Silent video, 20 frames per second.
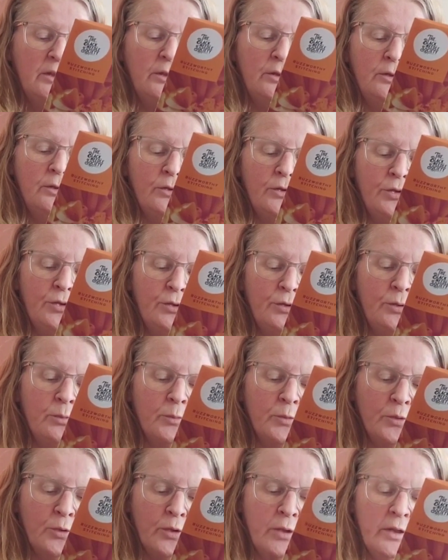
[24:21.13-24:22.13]
You Two
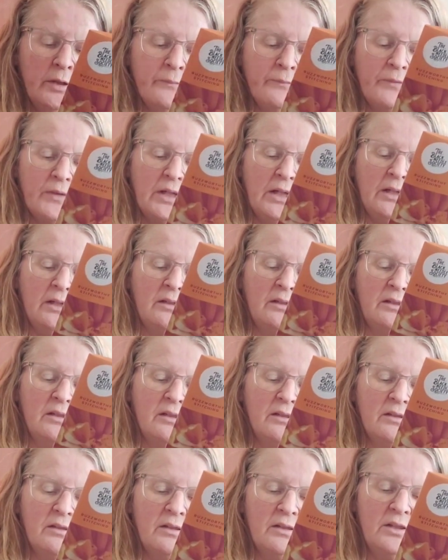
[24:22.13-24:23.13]
More, and
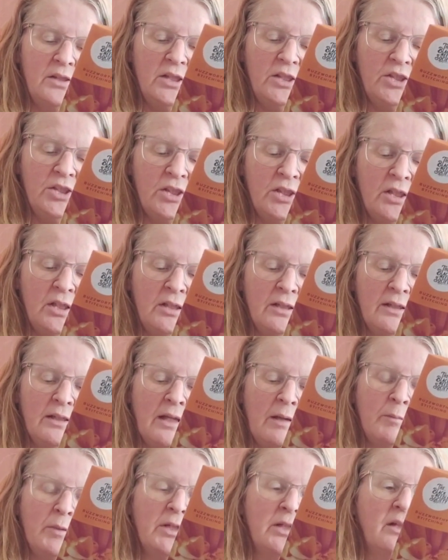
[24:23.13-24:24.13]
Stitching
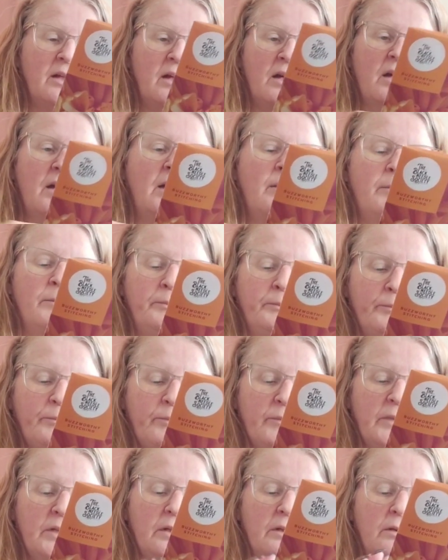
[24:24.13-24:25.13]
Lemon Lime
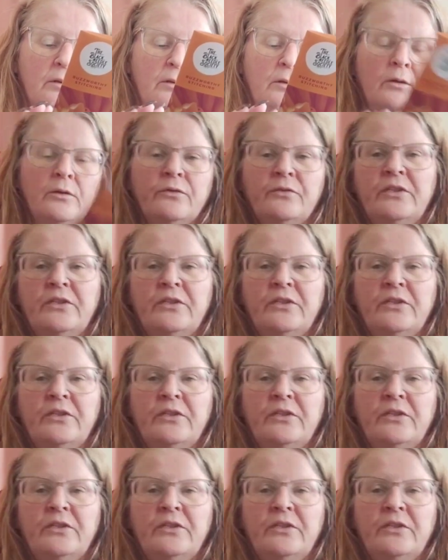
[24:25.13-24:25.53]
all